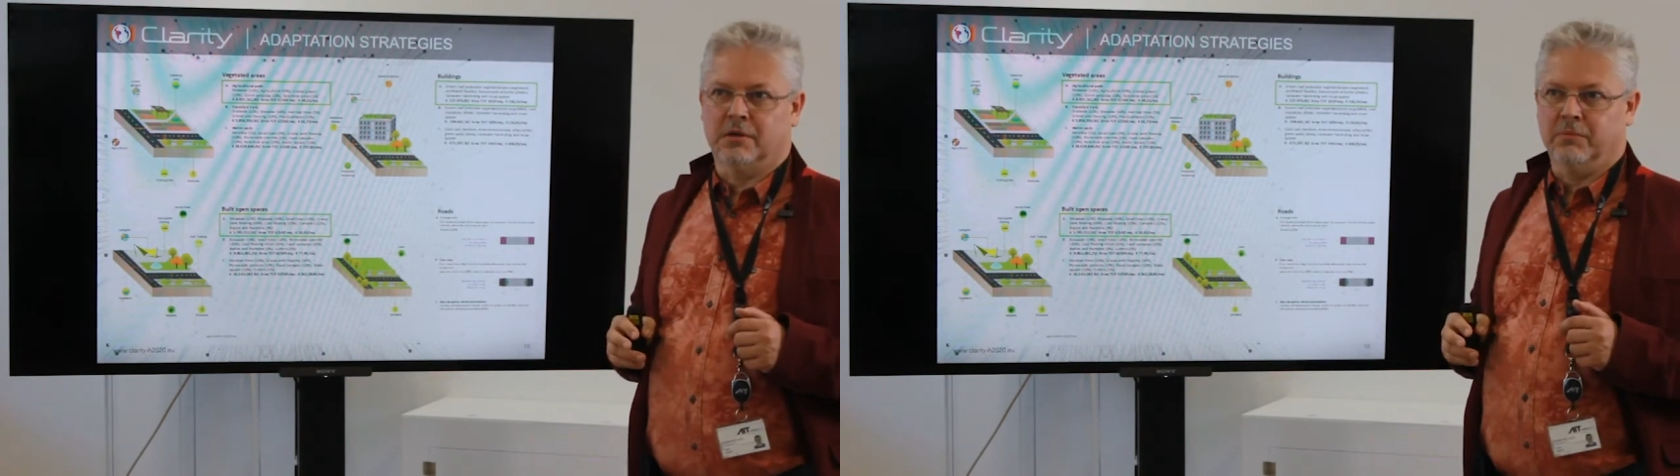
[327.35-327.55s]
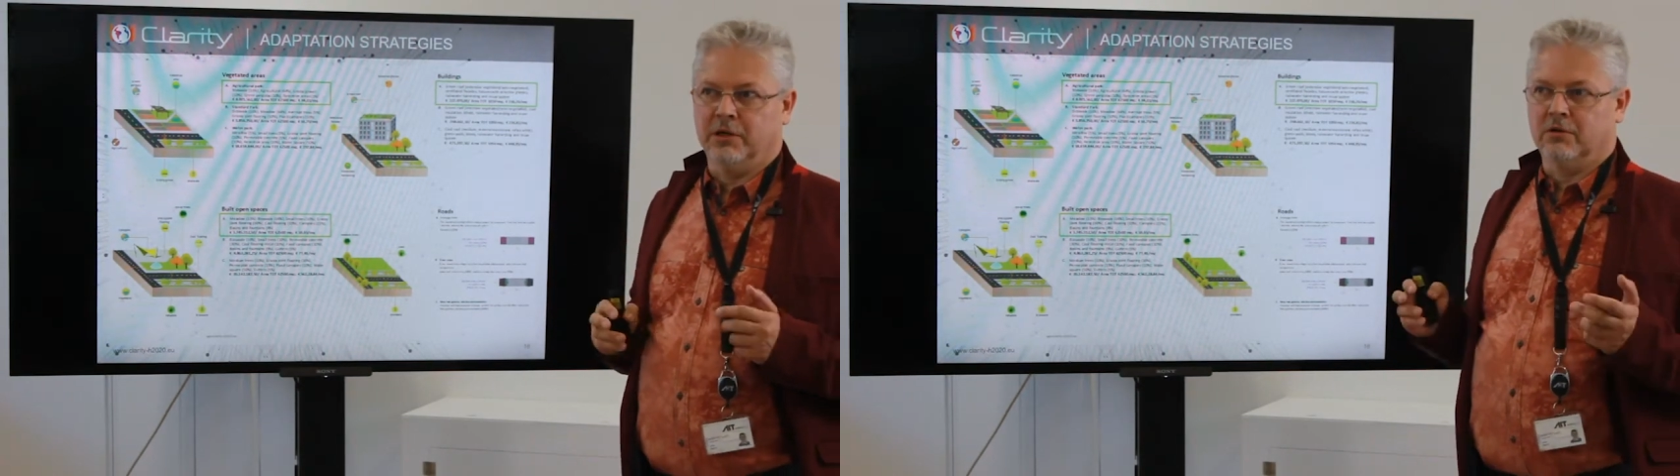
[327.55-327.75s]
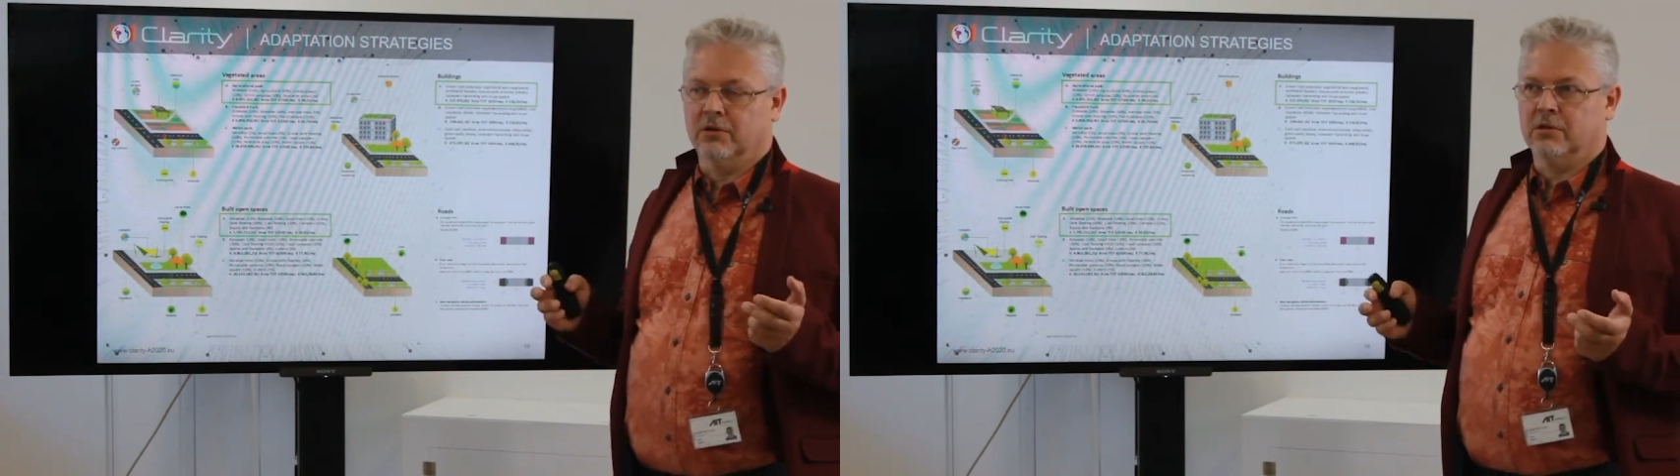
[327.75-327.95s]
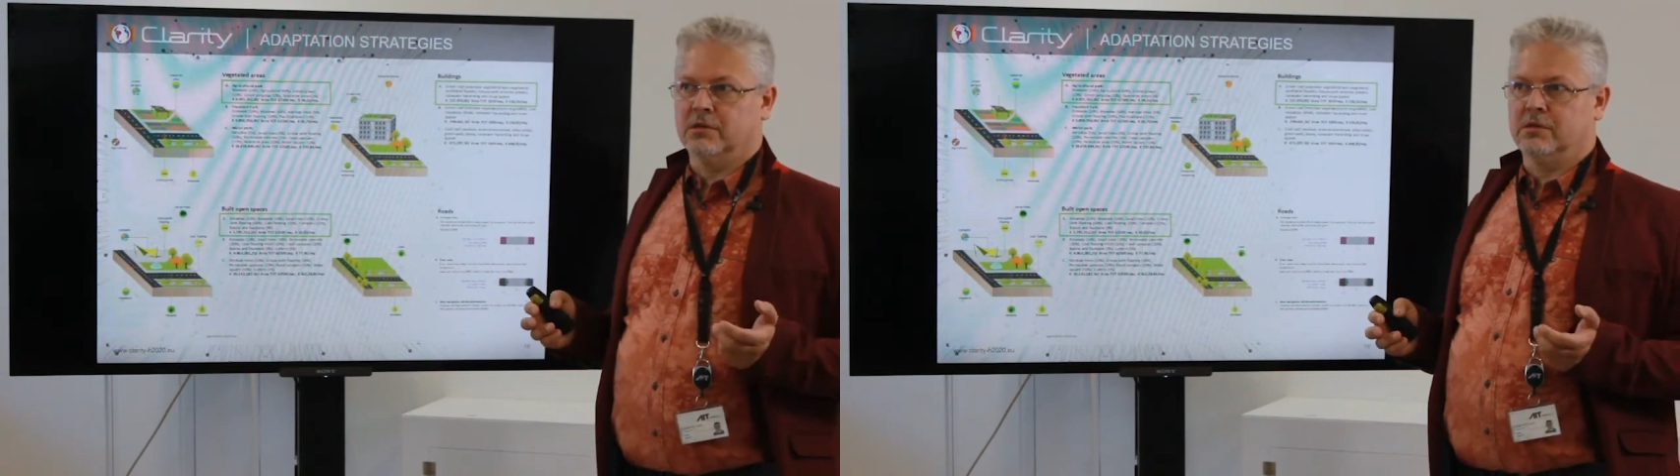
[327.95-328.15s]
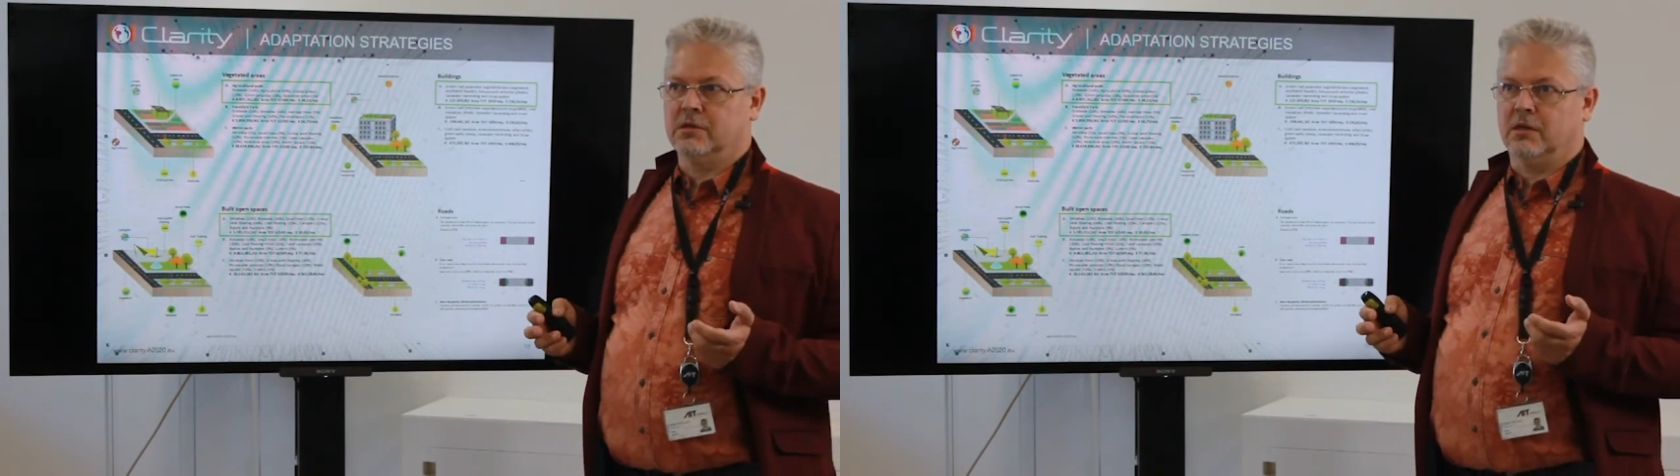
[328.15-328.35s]

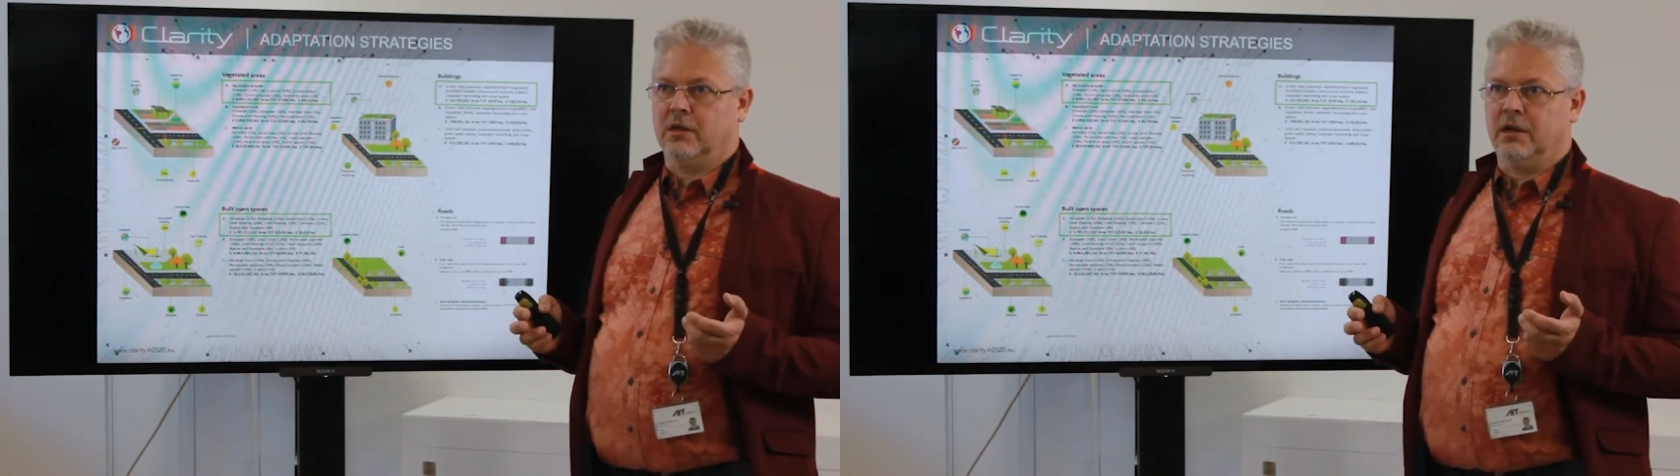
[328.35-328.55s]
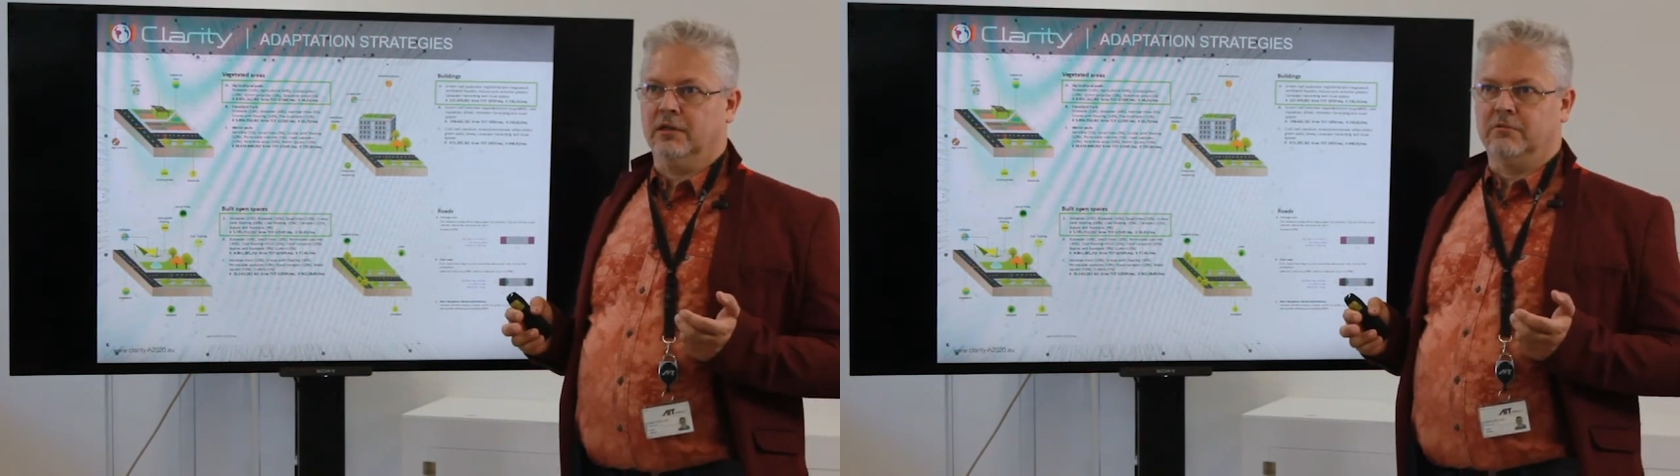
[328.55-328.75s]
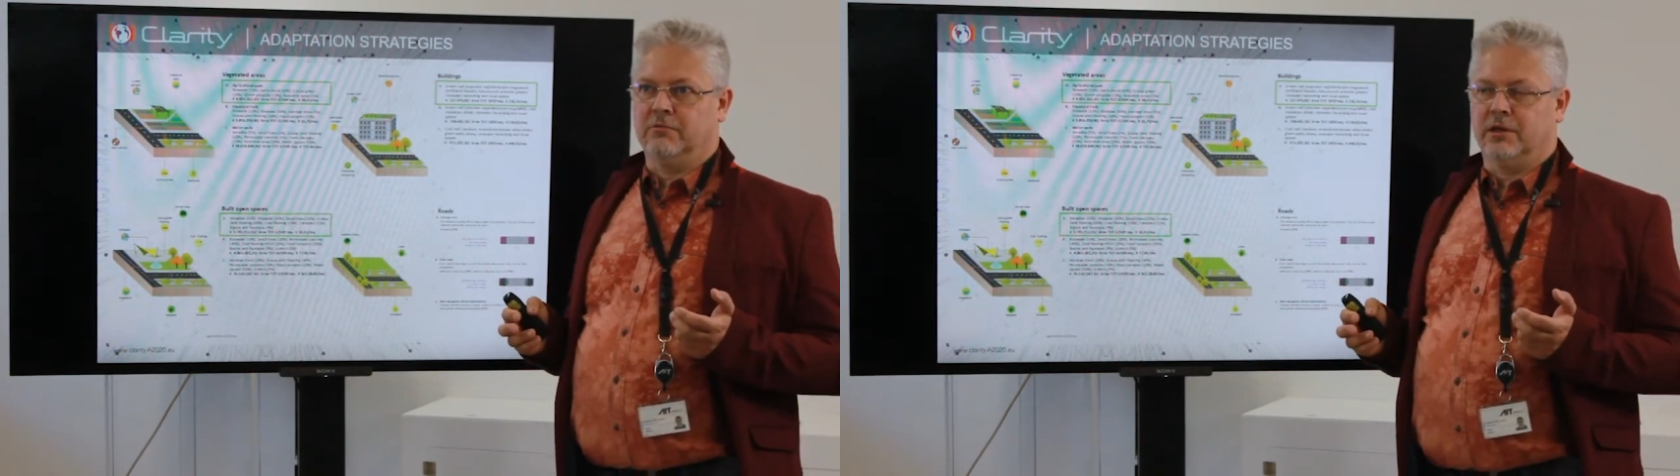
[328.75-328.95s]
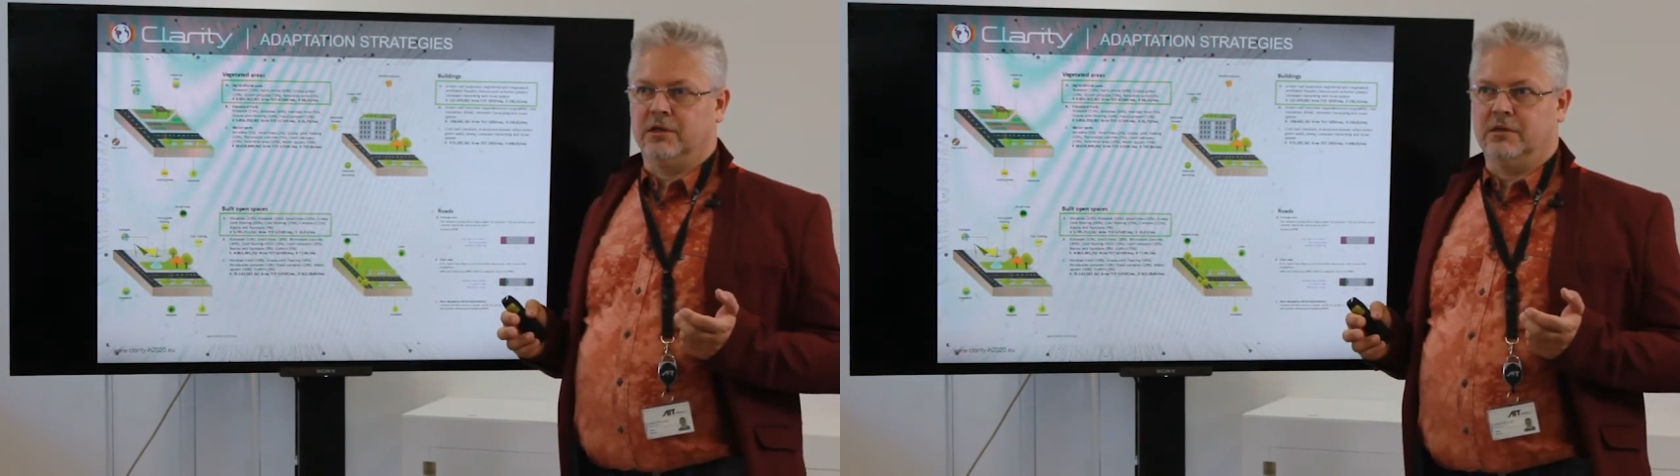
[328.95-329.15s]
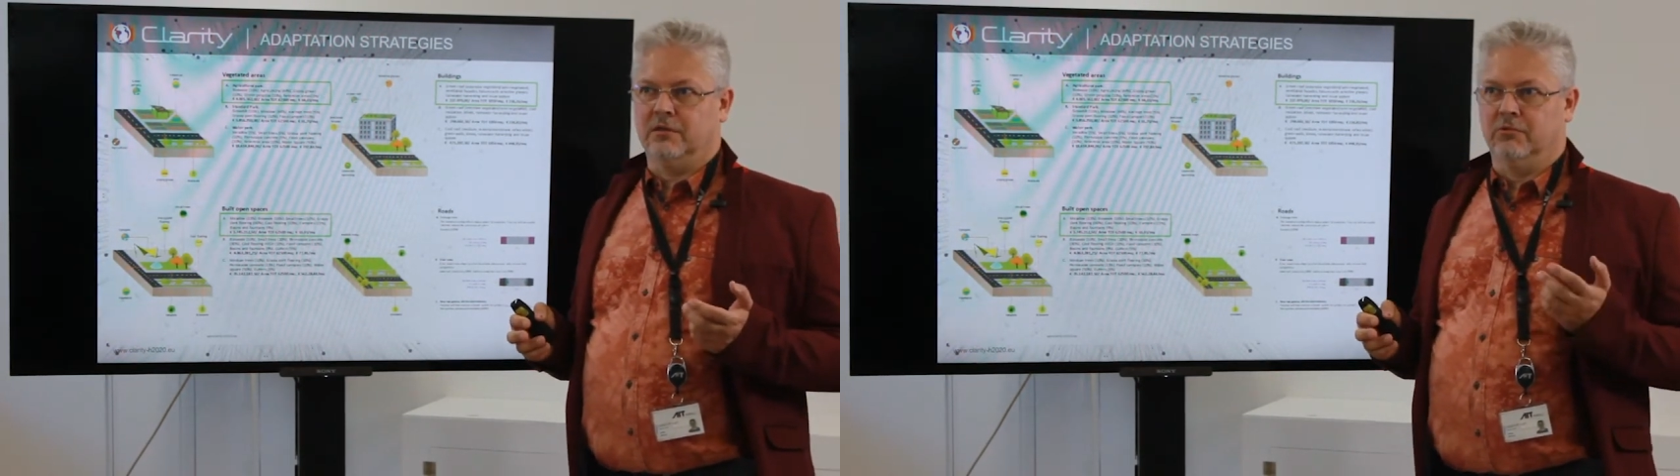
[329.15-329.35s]
because
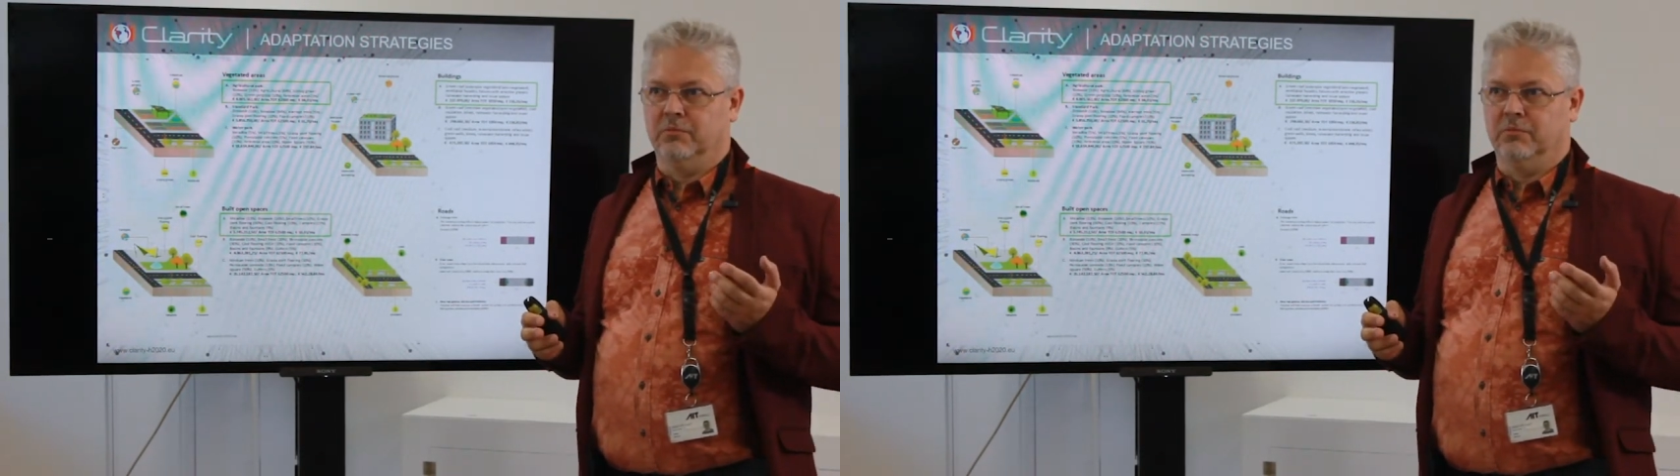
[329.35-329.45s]
otherwise it